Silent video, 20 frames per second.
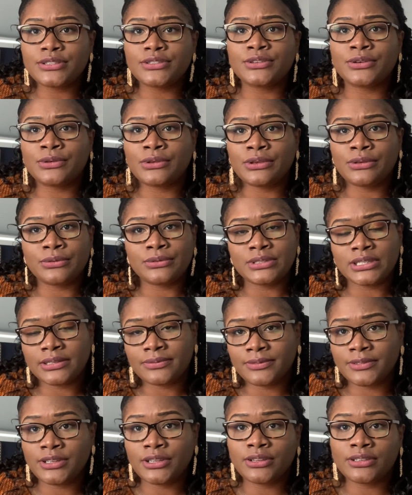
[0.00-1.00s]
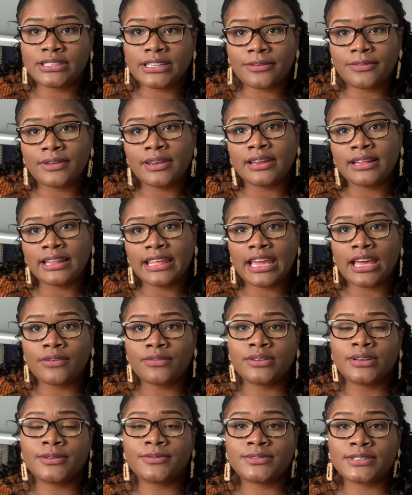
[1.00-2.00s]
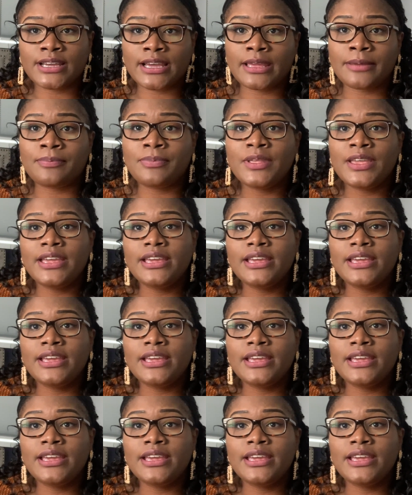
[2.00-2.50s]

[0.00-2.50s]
So you'll definitely have enough time